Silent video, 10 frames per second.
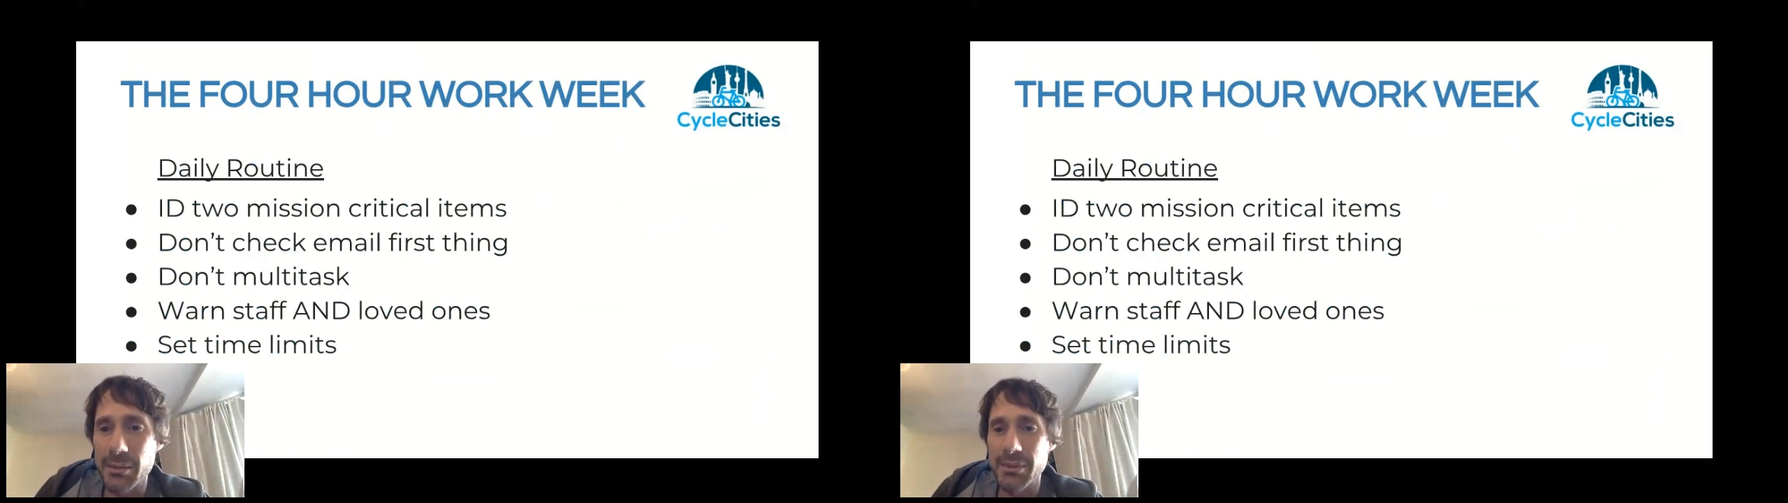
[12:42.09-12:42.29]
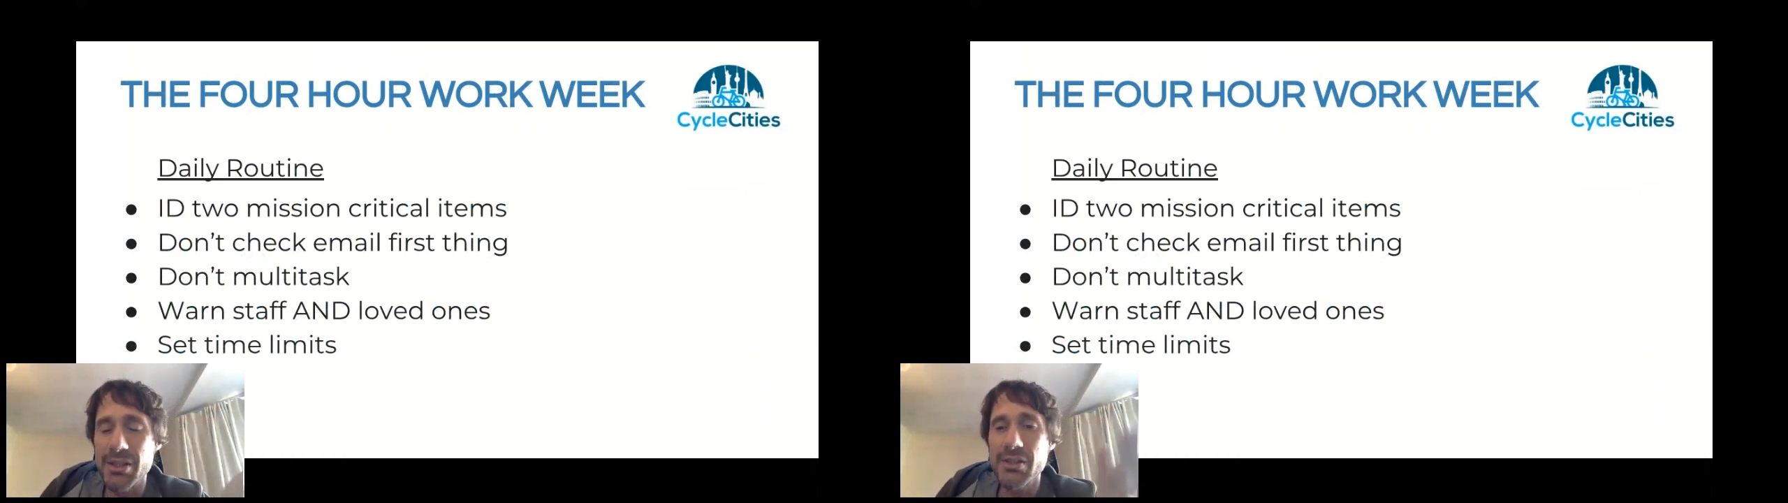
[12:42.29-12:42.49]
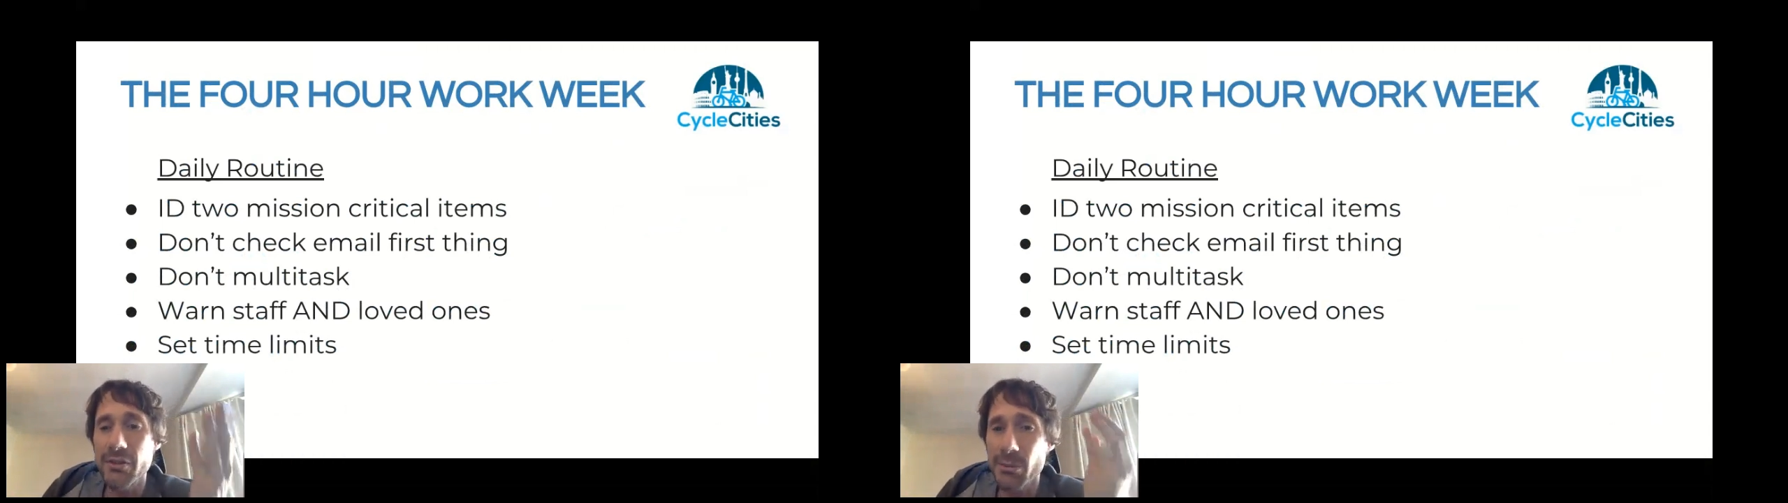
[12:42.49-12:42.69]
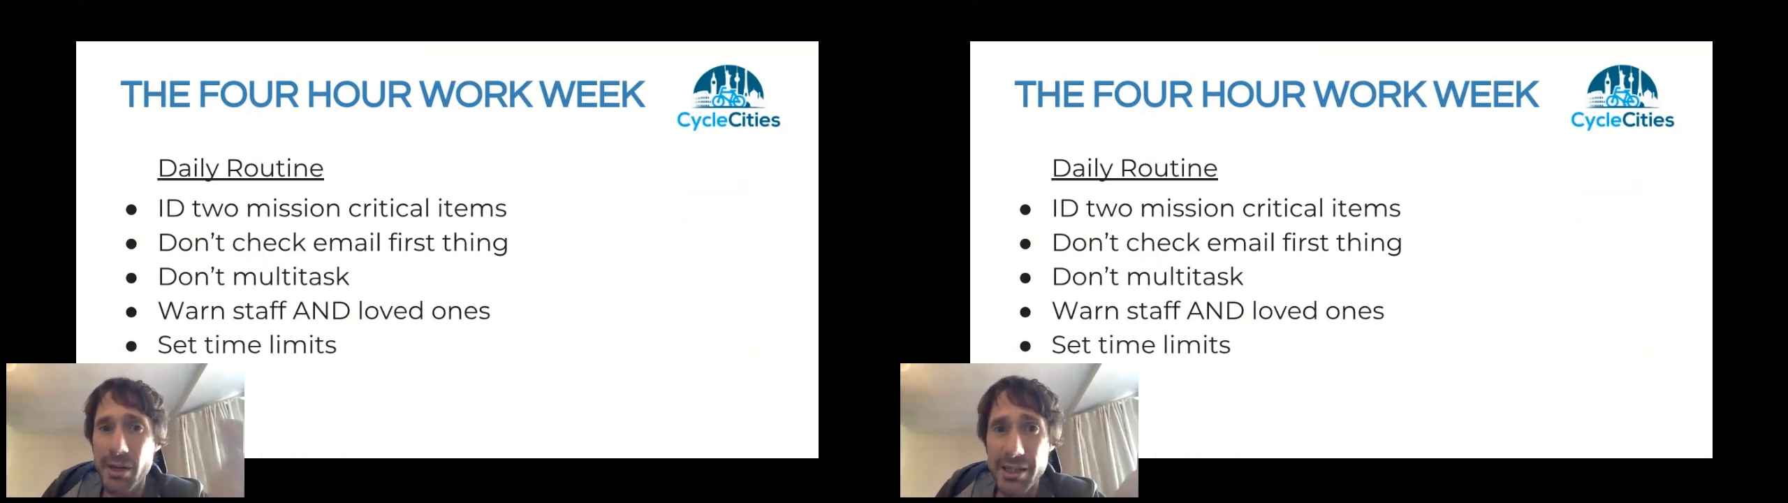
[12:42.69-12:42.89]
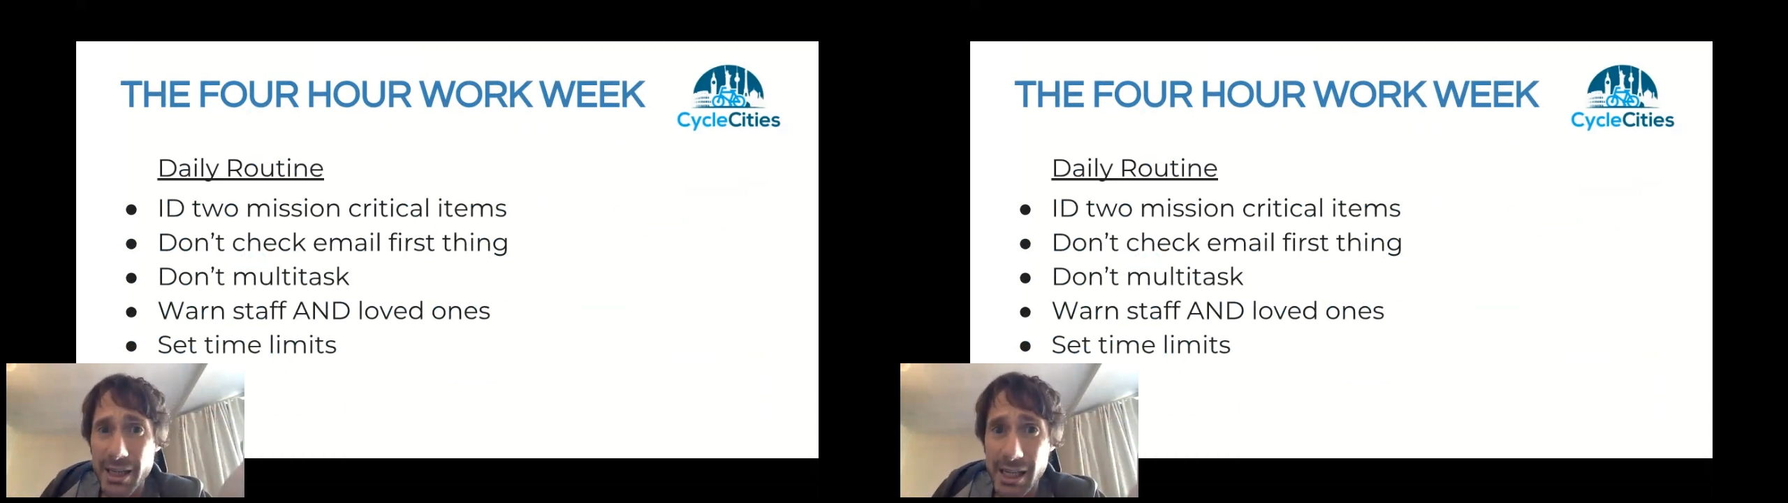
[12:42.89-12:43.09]
This is from
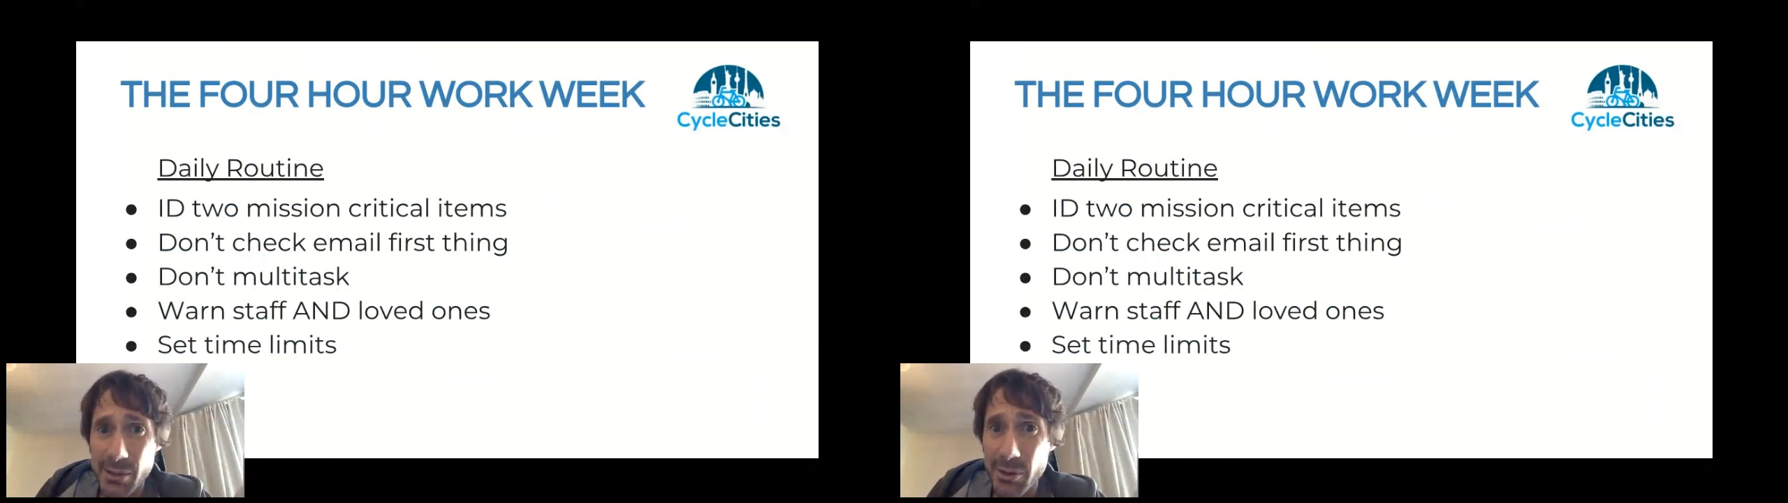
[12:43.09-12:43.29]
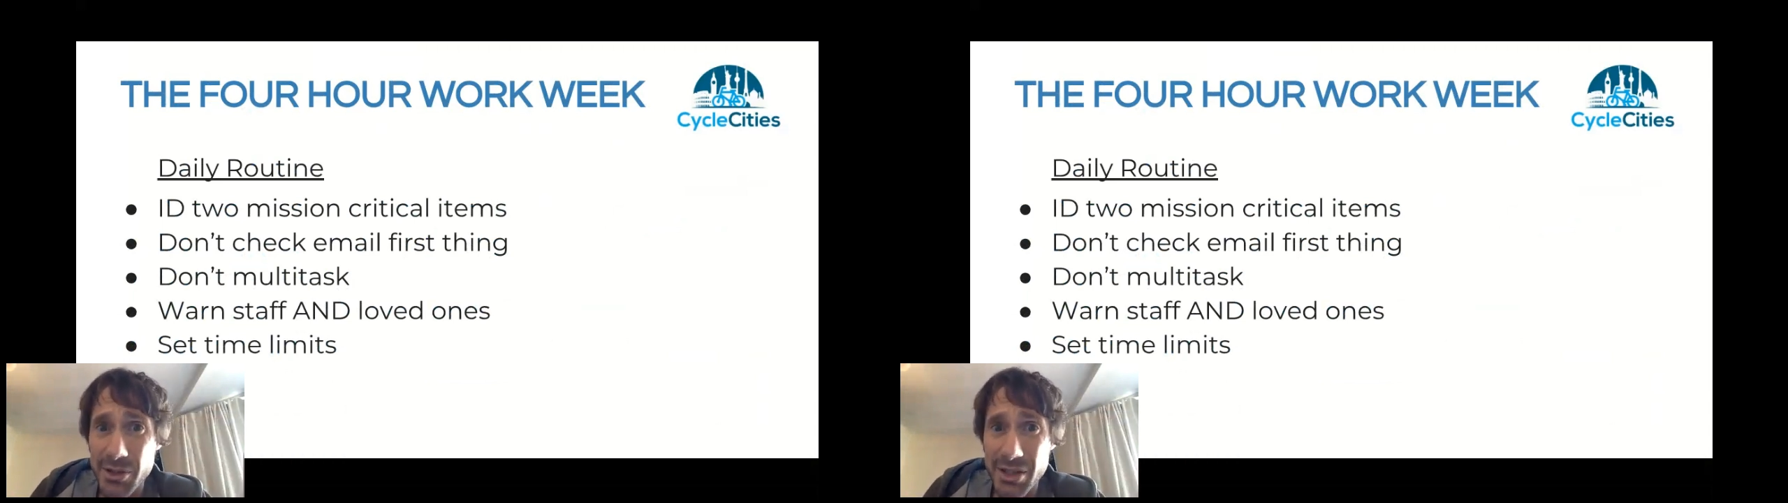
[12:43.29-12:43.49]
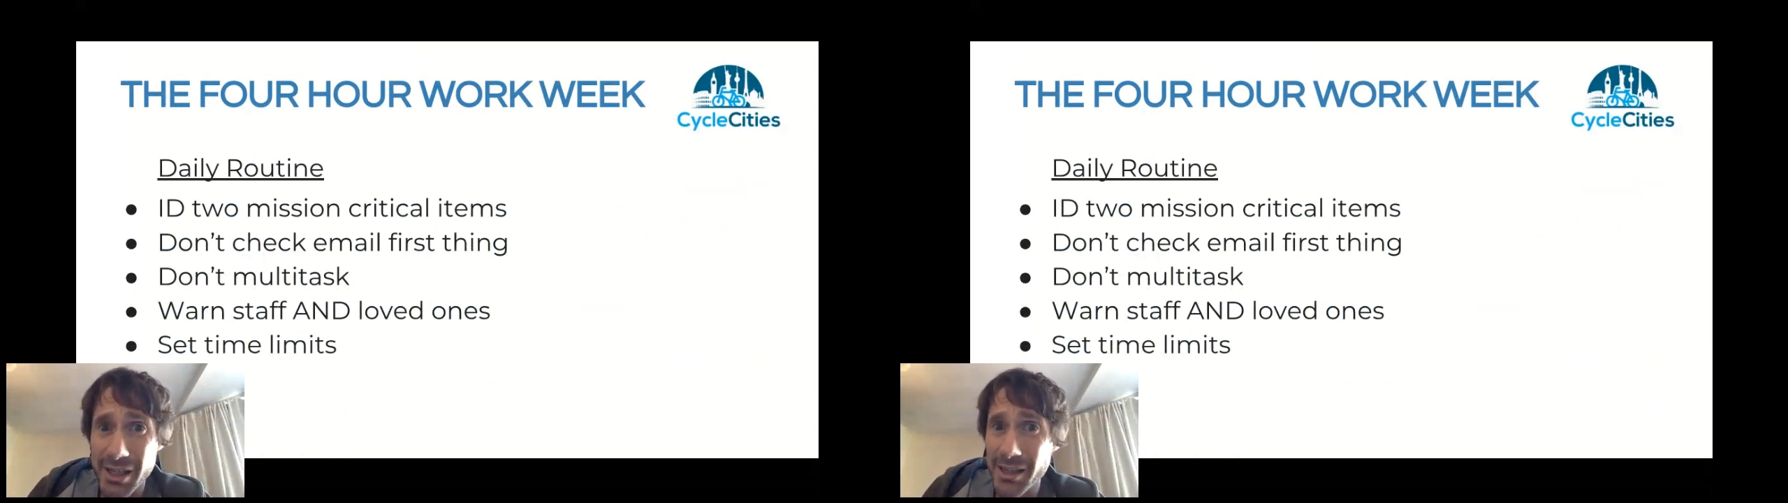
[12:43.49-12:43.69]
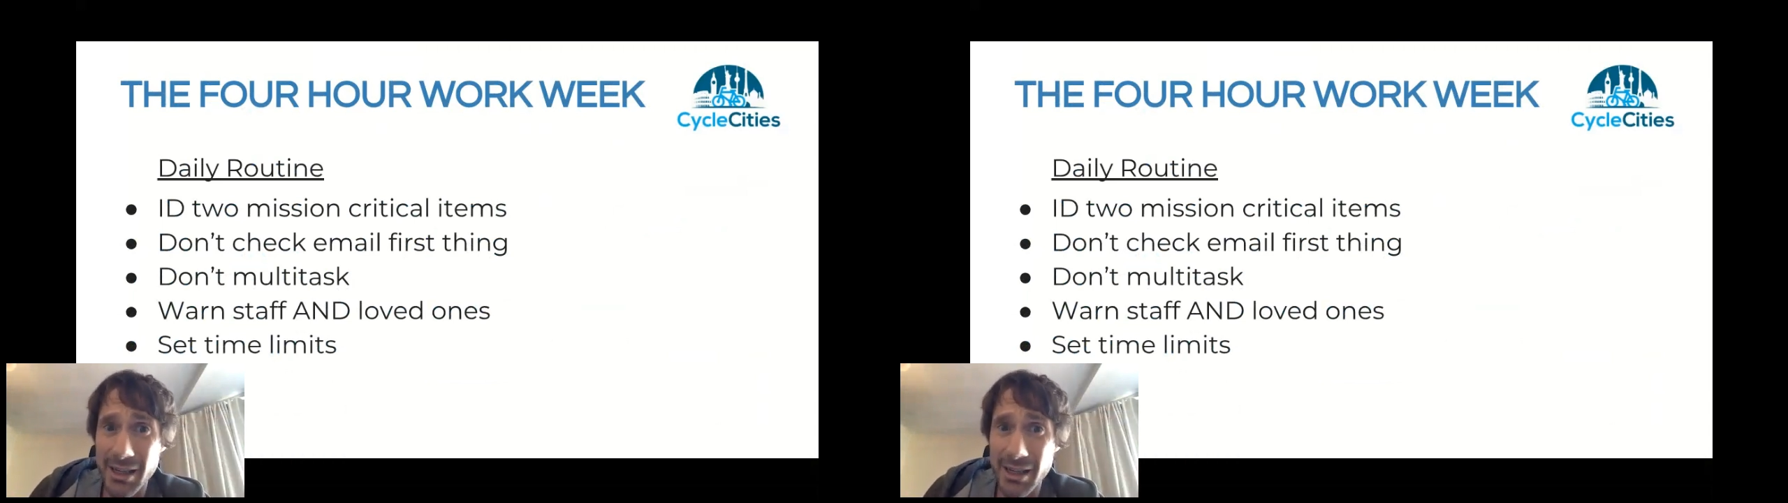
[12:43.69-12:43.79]
my daily routine,